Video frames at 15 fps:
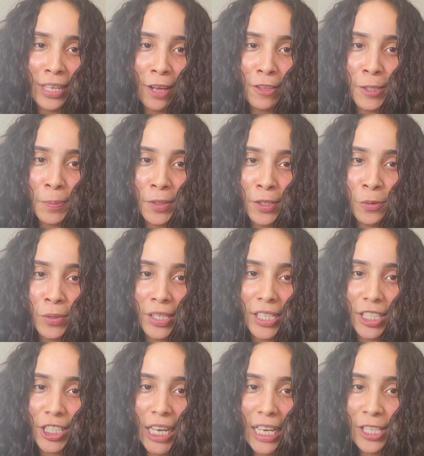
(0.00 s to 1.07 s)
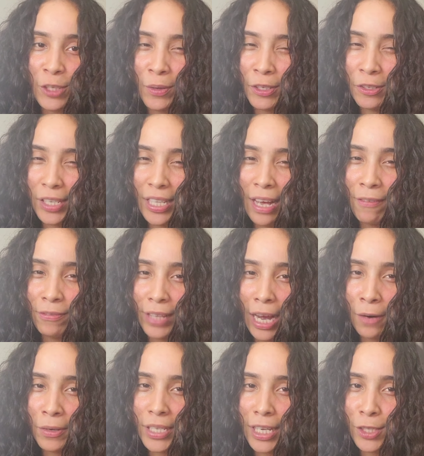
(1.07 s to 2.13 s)
Now, this person wants to chase you. And you see that
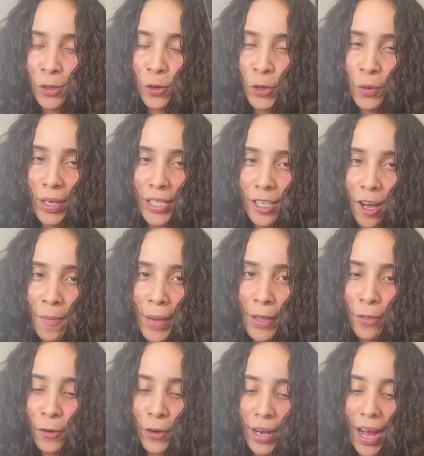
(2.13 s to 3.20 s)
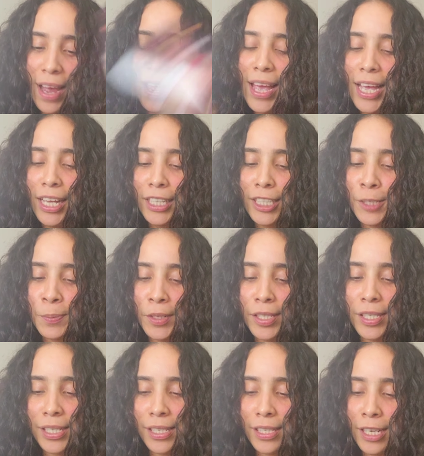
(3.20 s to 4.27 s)
flowers I told you I saw in my third eye? This
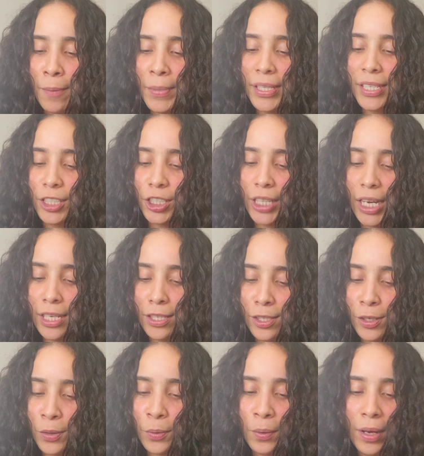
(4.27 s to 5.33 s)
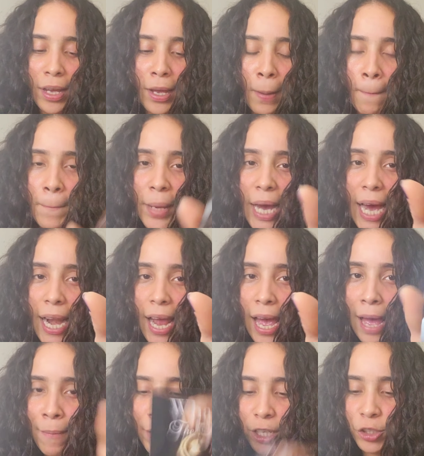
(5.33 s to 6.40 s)
person is coming to chase you. Bad
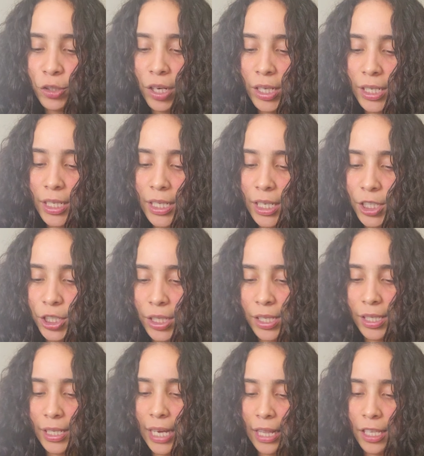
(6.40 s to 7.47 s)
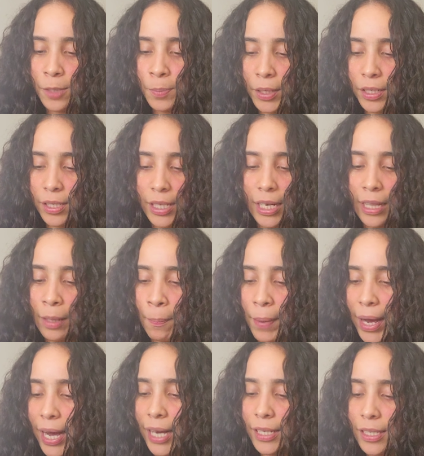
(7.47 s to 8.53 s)
habit, drug addictions. Yeah, this person in the
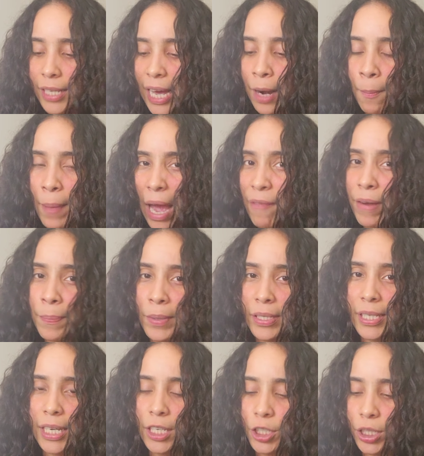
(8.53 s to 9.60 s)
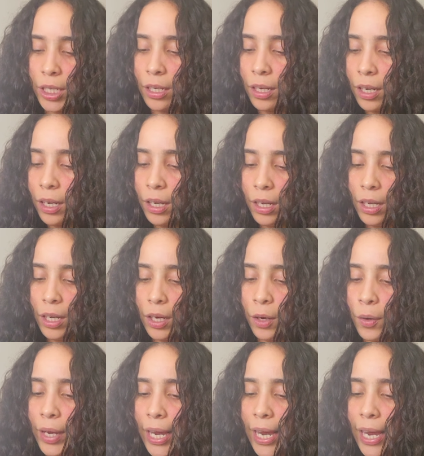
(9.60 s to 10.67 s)
past had a bad reputation.
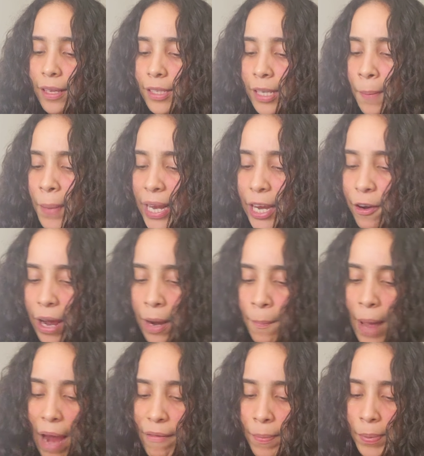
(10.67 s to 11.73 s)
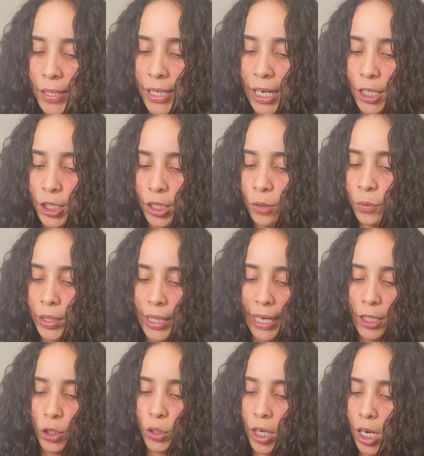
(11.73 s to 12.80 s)
Okay? Somebody here had a bad reputation with,
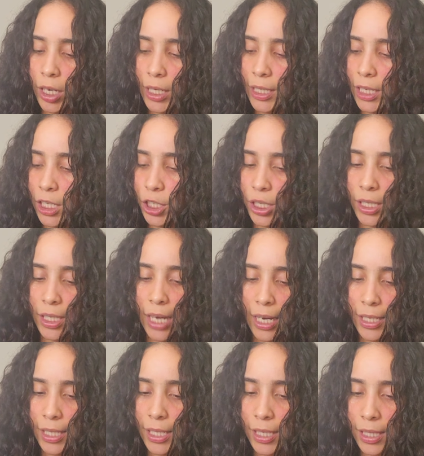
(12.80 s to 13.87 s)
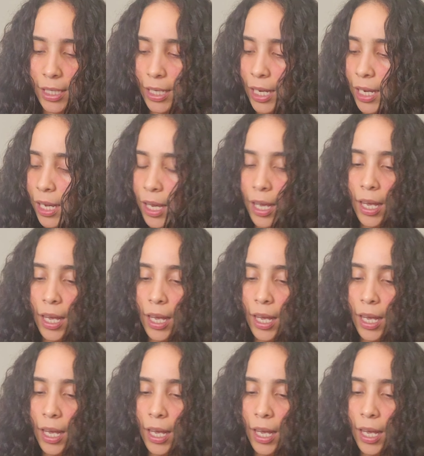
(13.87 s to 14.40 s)
like, drug addiction, toxicity.